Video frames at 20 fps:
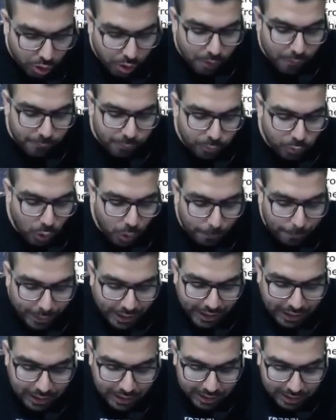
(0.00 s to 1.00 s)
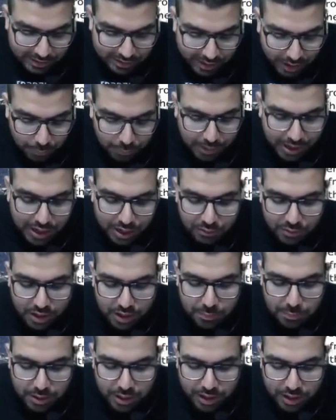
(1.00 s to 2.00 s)
No penalty shall be
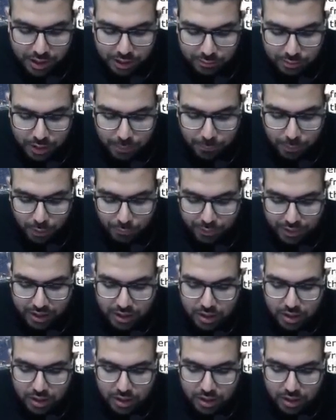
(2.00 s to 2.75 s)
leviable if the profited